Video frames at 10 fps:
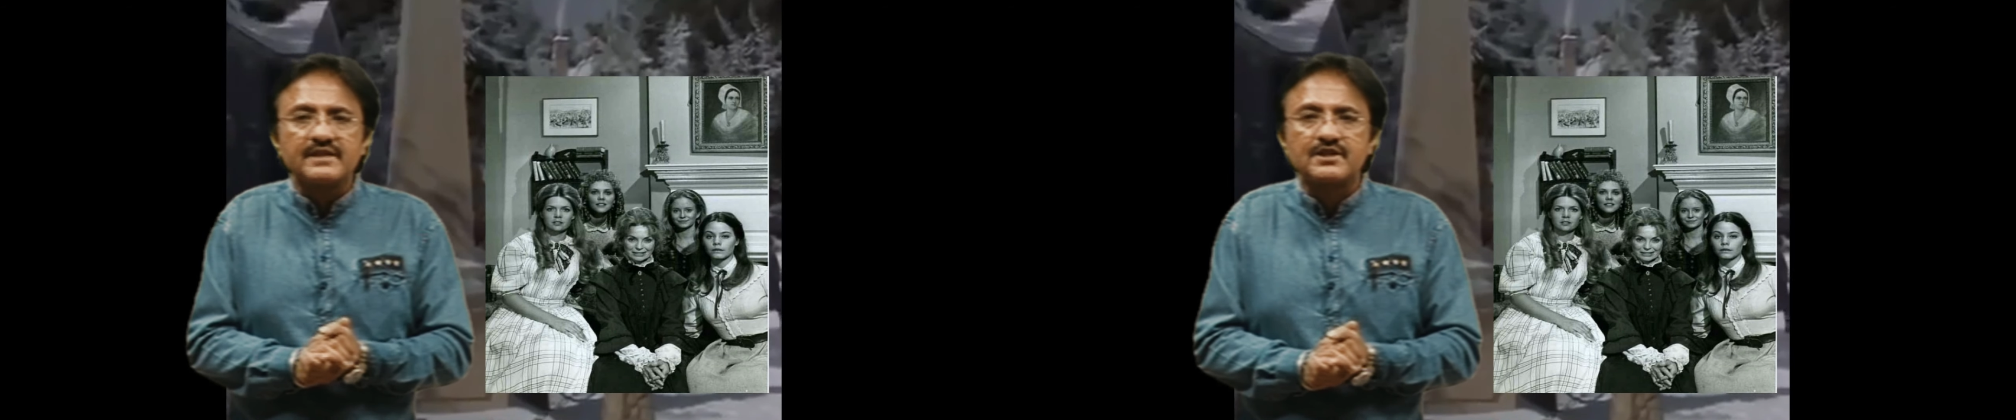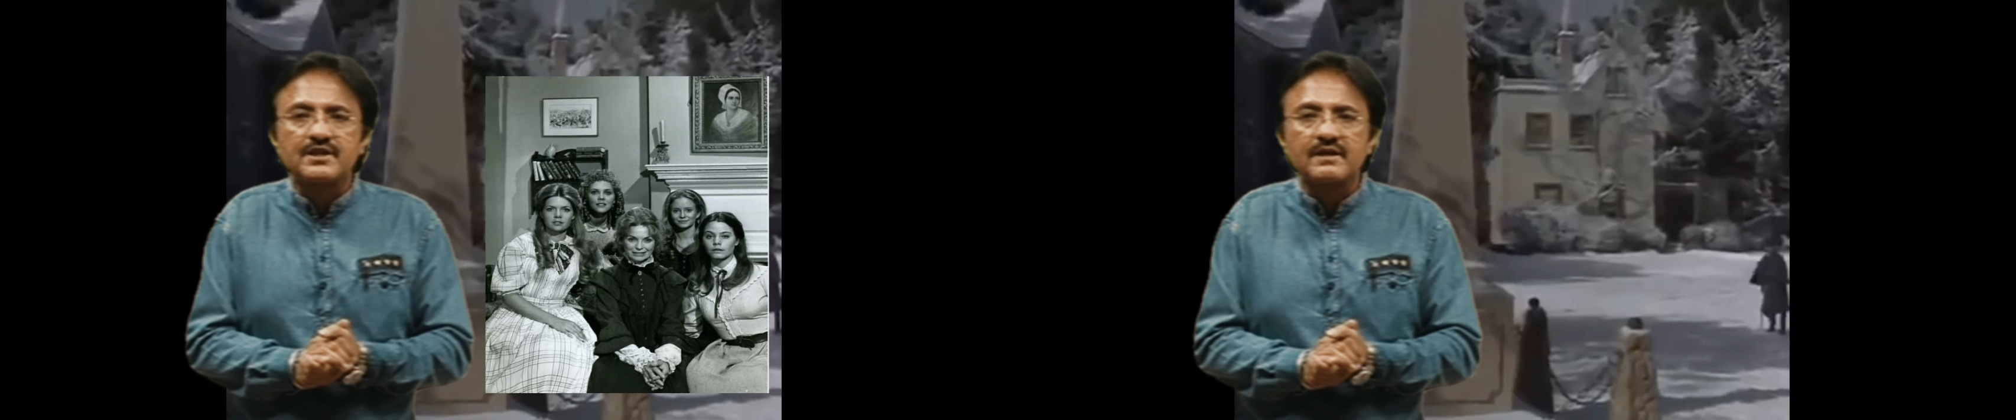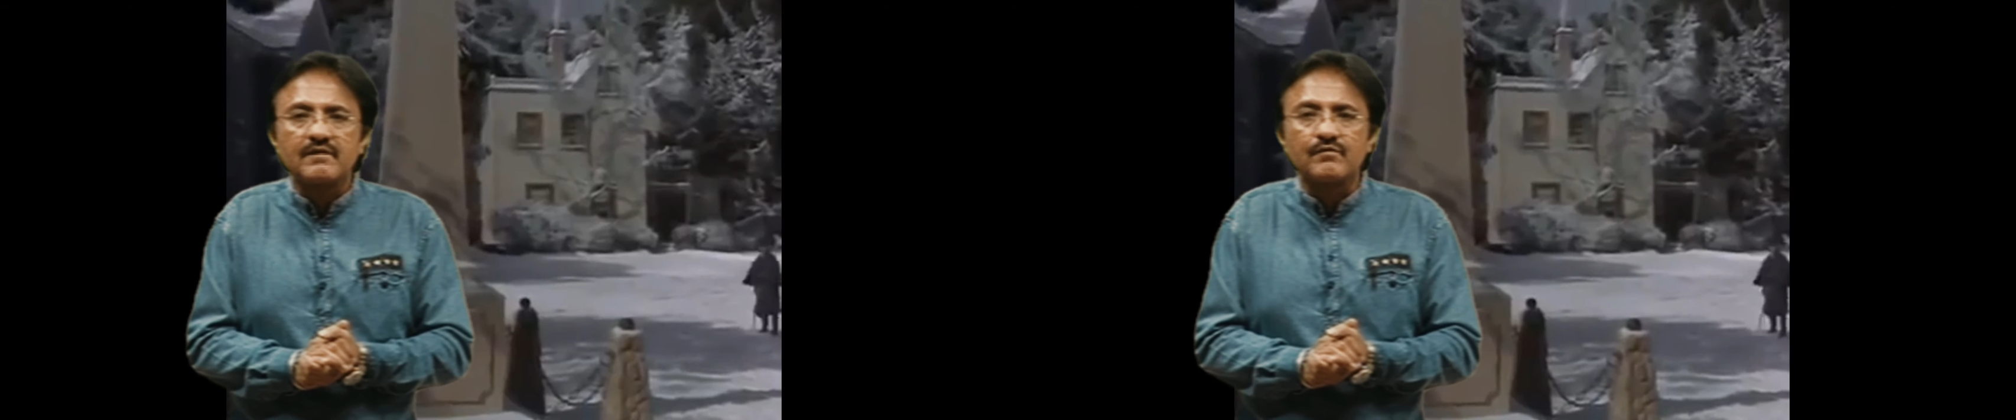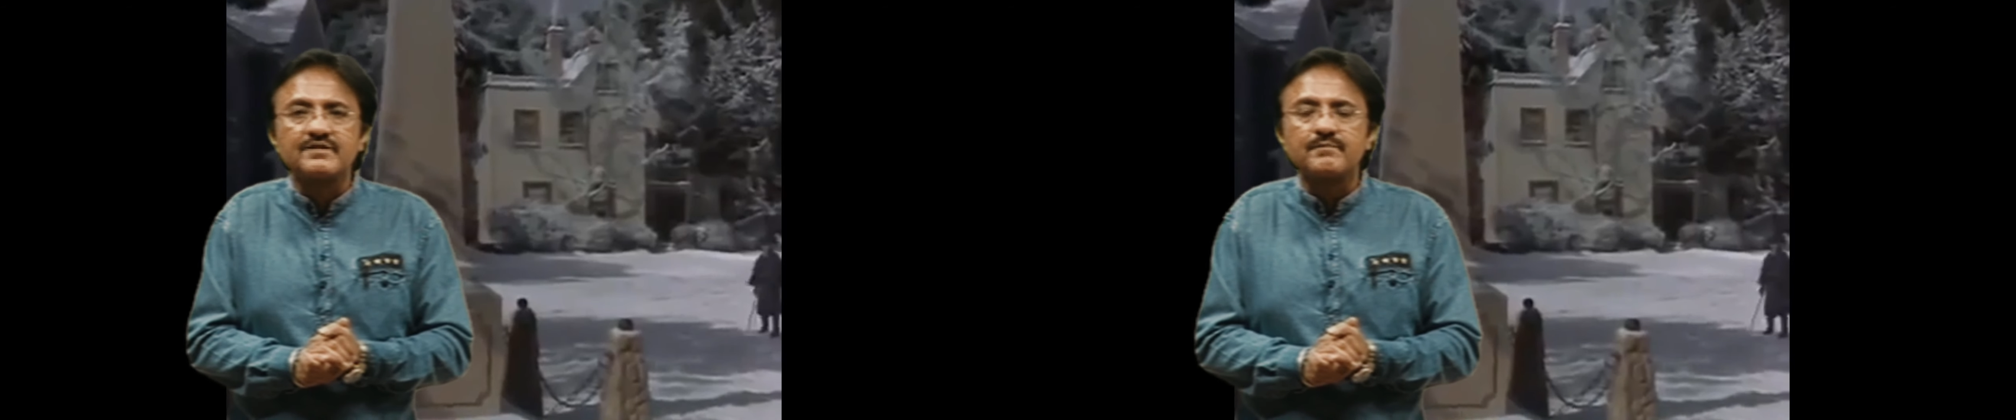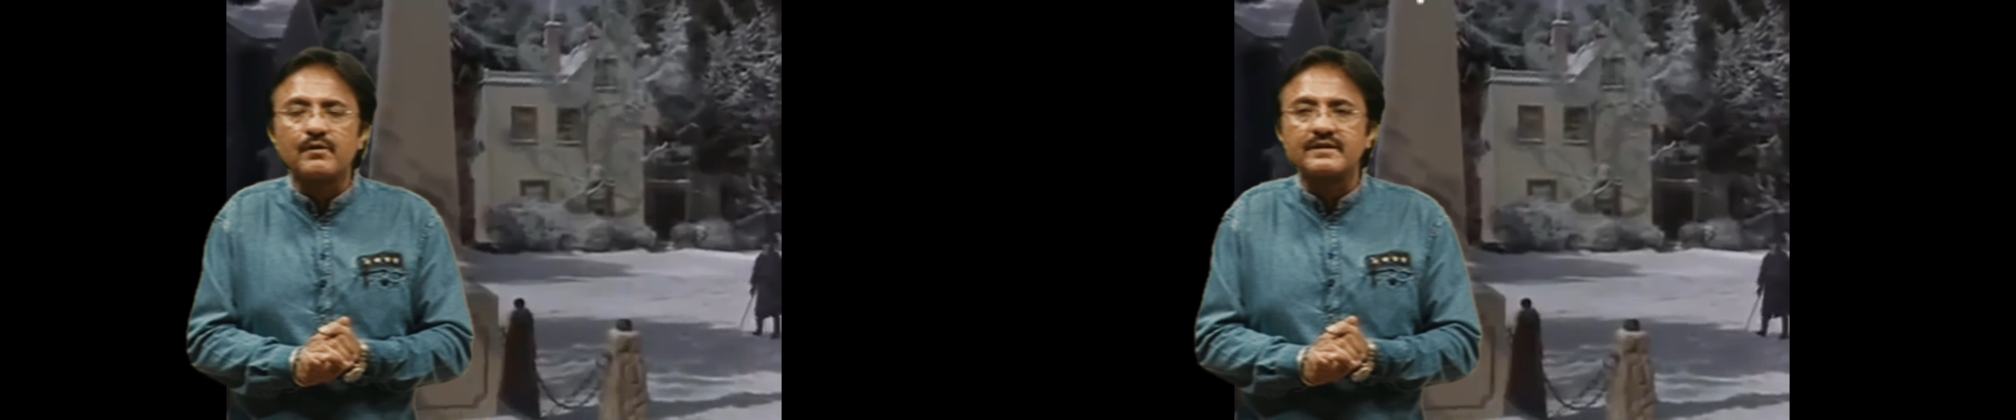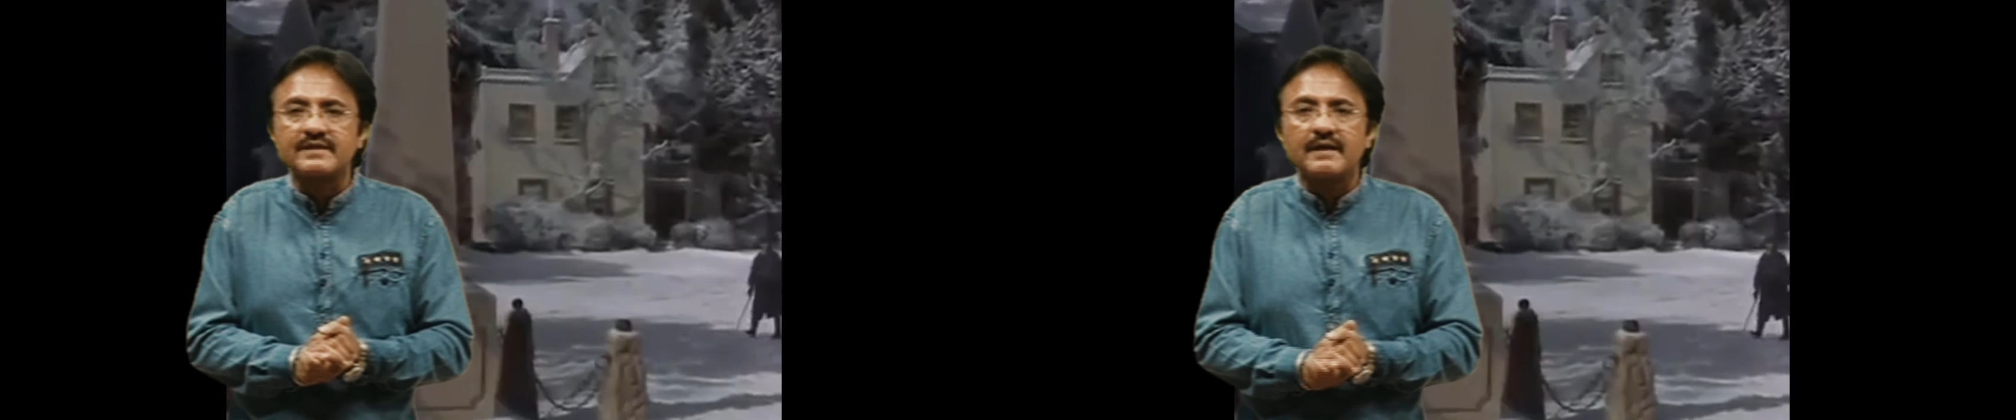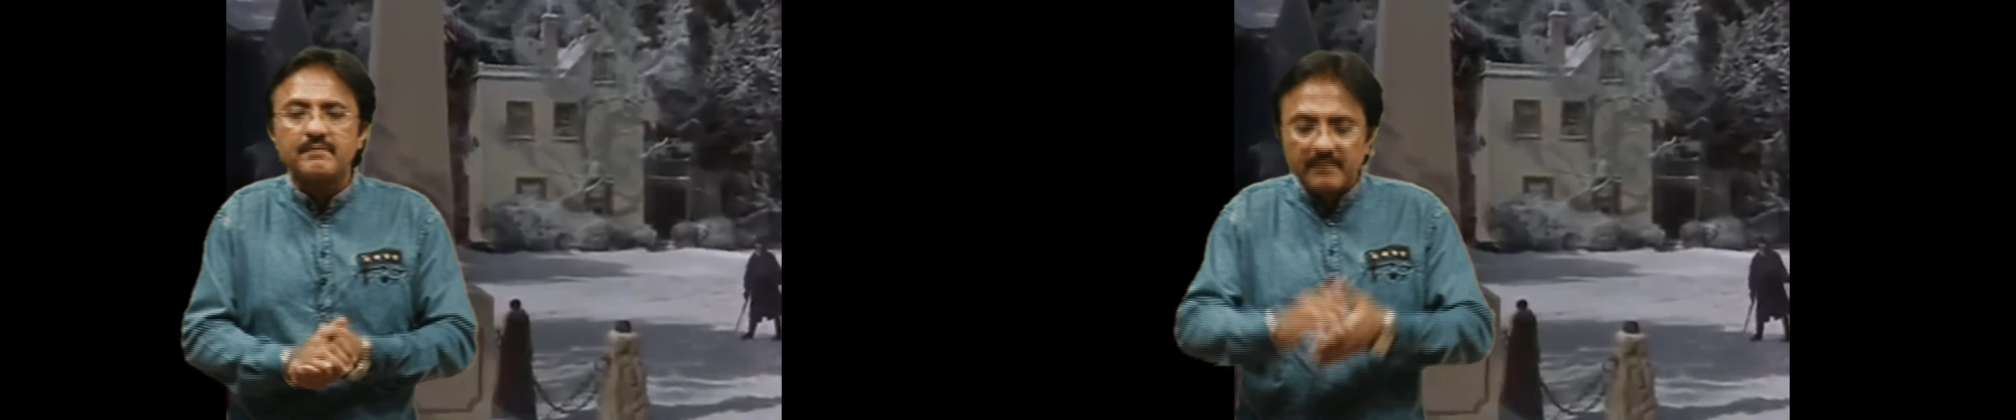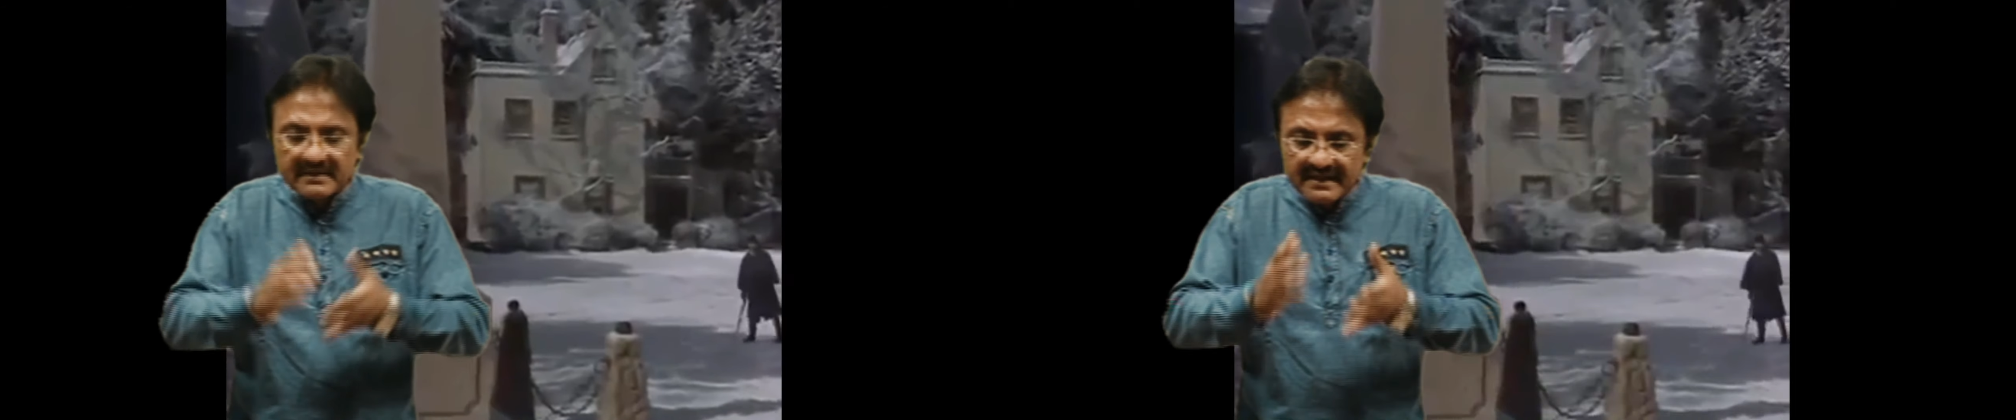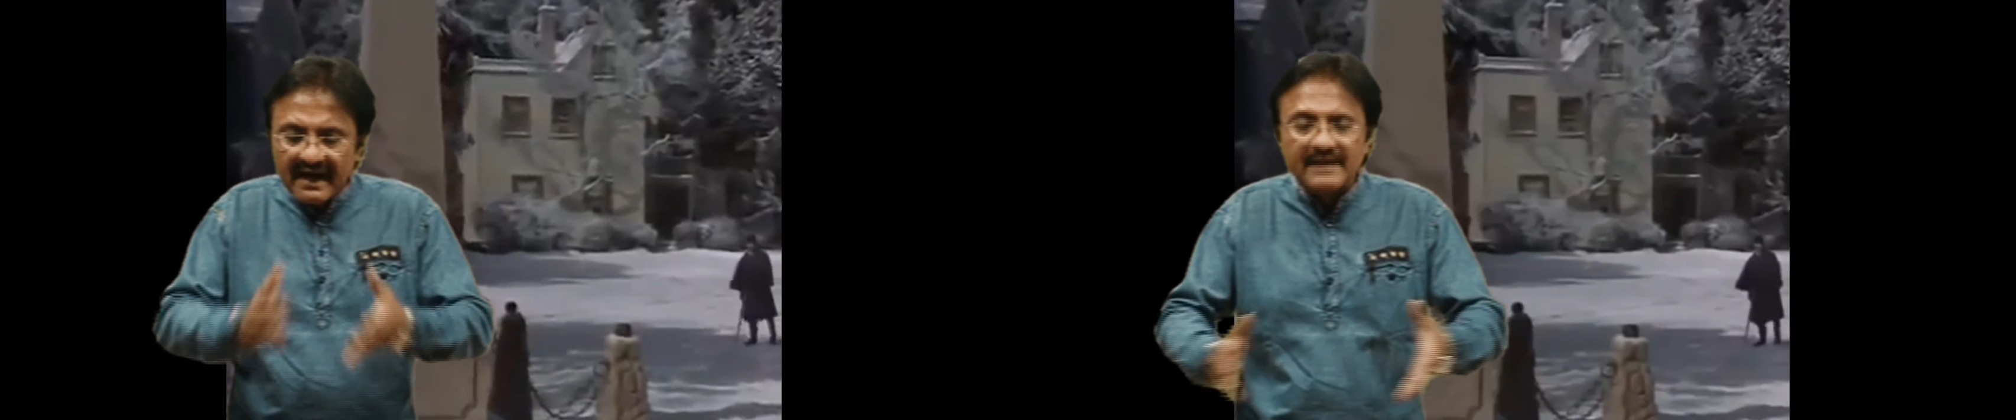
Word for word: they were rich once upon a time,